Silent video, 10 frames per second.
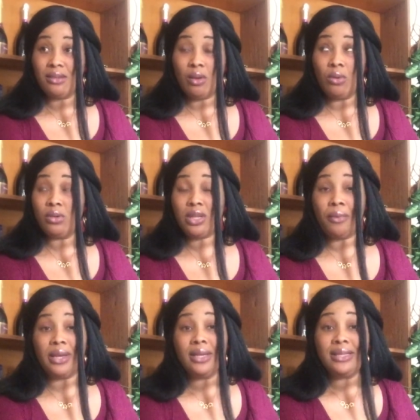
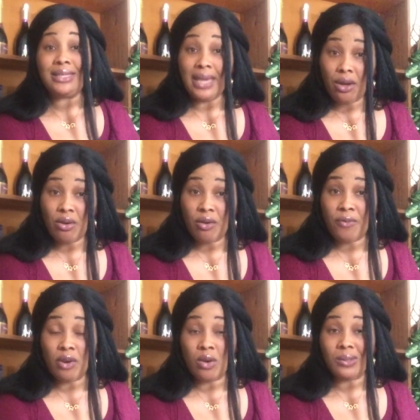2nd of
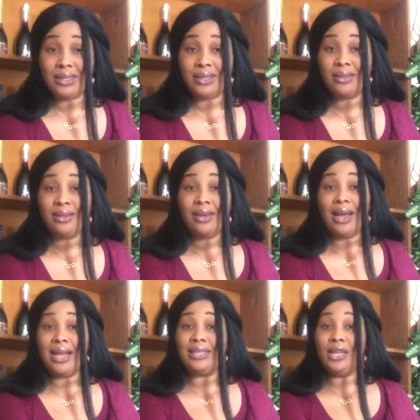August
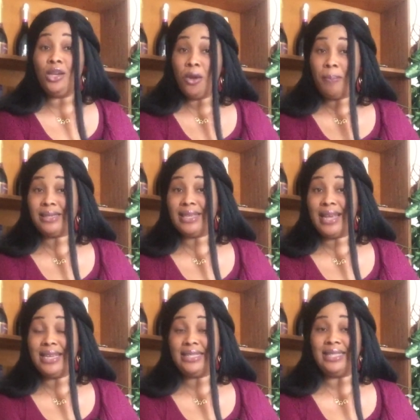as a Leo
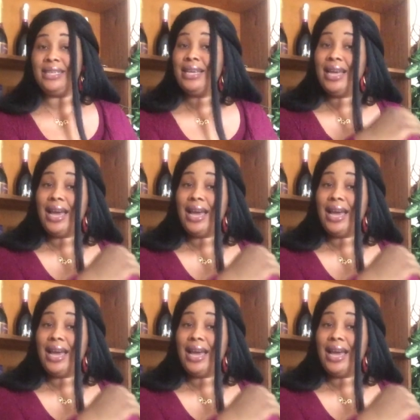personality,